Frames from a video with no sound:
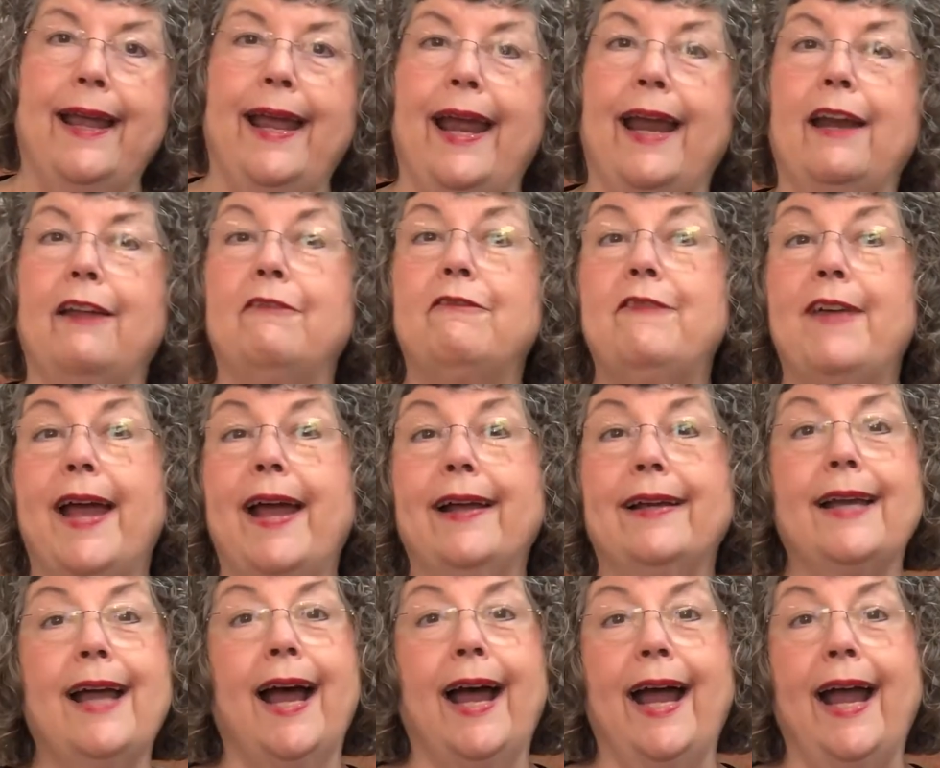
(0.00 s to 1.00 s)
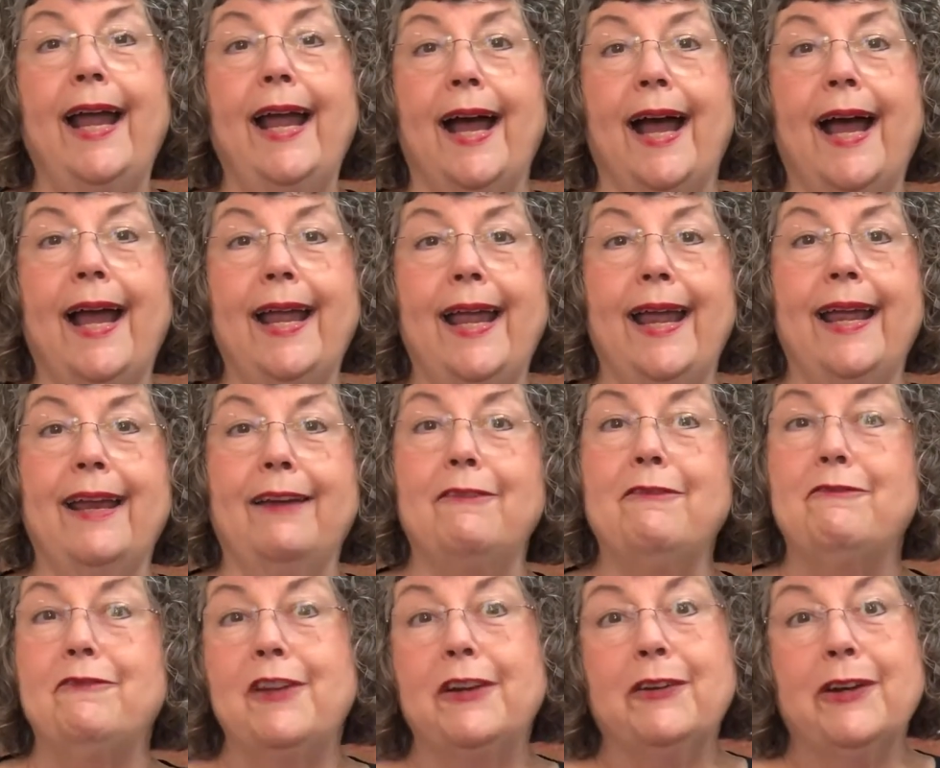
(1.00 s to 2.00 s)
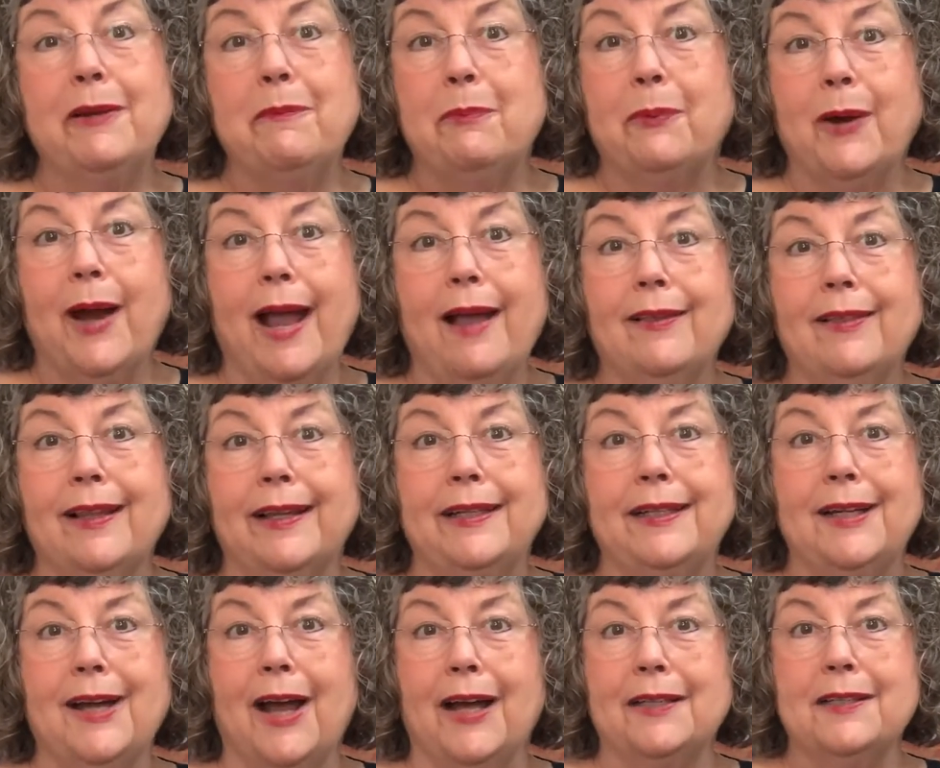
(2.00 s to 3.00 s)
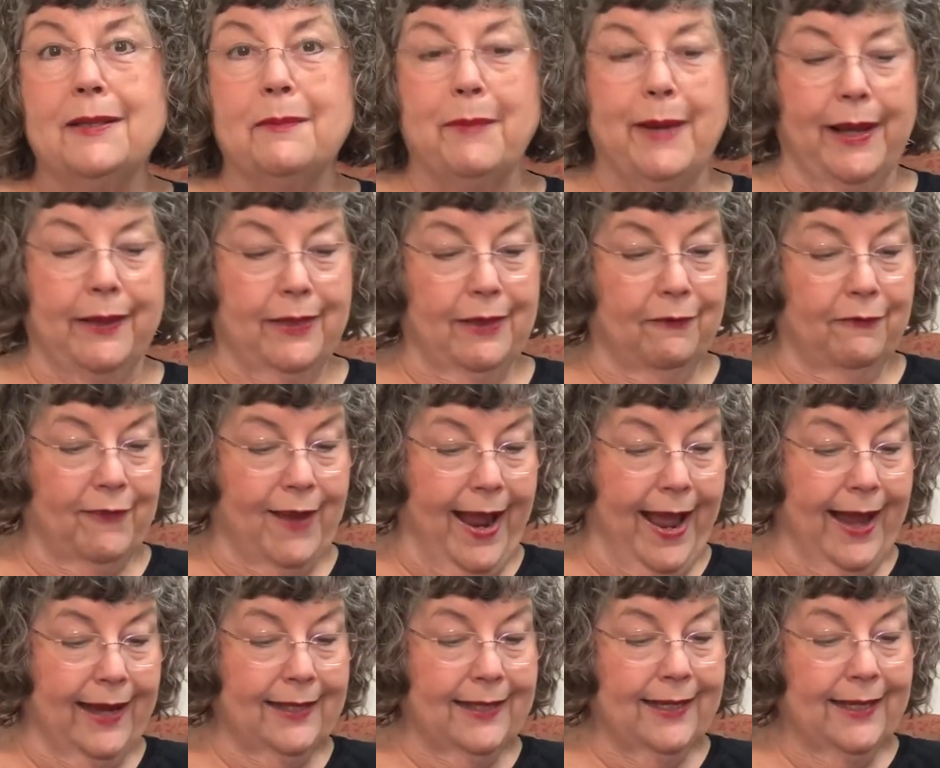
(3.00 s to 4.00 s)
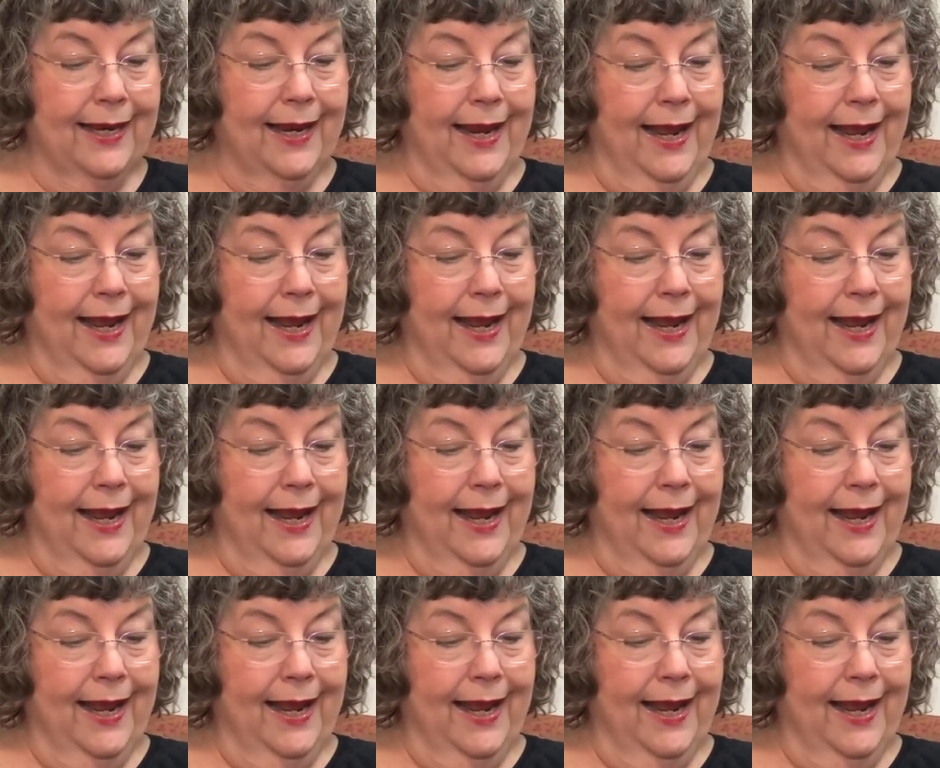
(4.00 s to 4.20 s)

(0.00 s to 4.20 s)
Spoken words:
and in fact, IIN very proudly talks about the fact